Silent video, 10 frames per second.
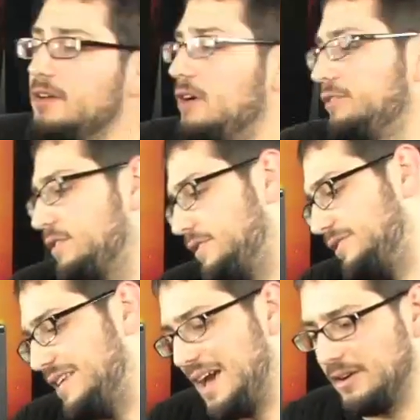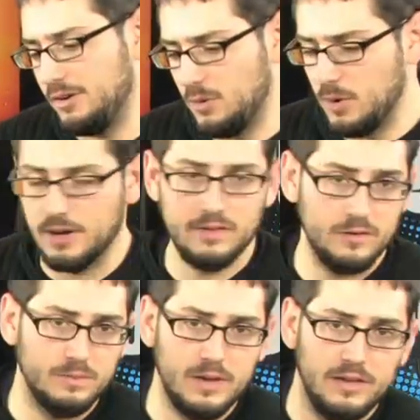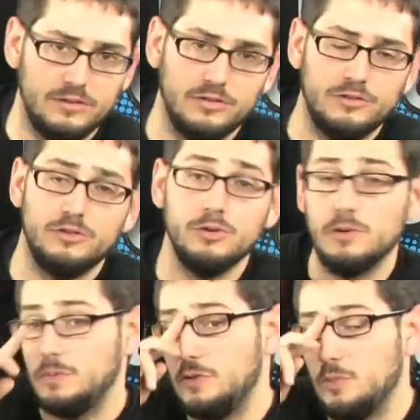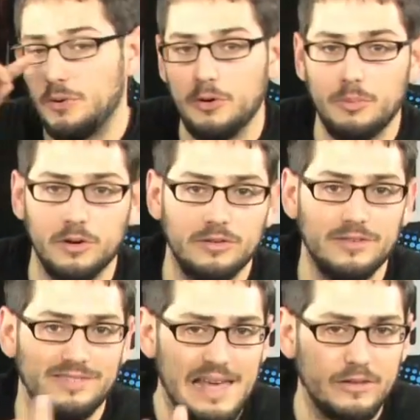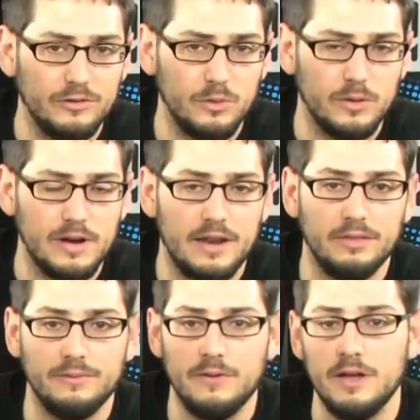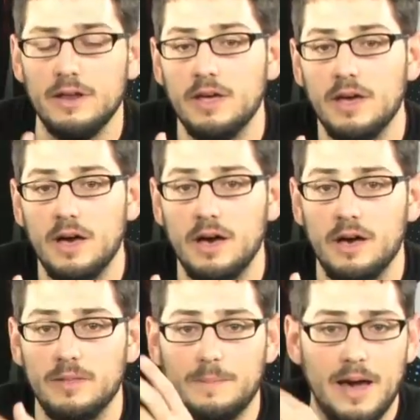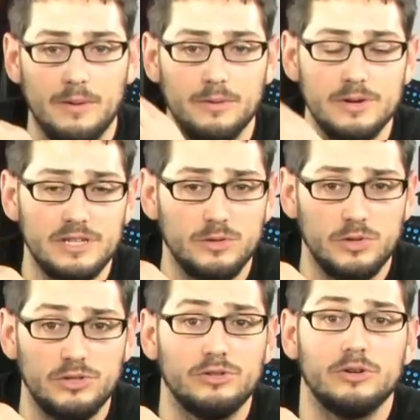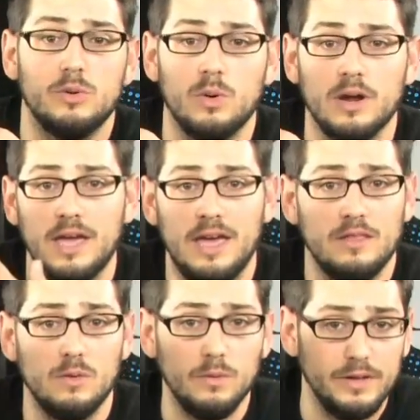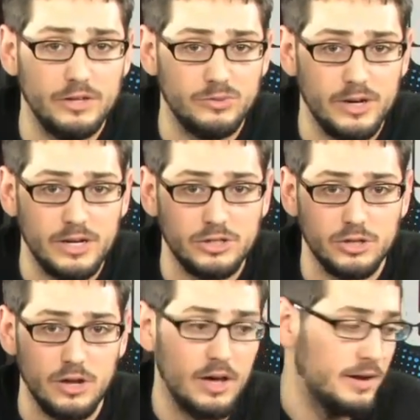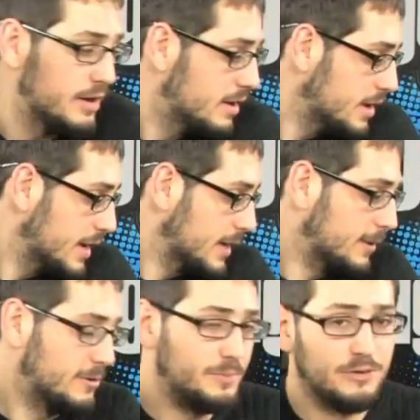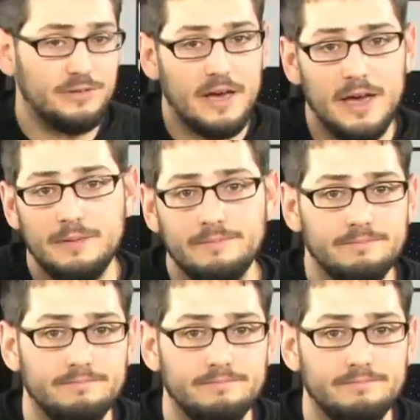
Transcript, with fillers: and all the stuff on the side are going to work. In this case, it's just two USB 2.0 ports. The sound's going to work out of the front. Uh, the power and reset switches are going to work, and the whole thing is ready to turn on. Close up your side,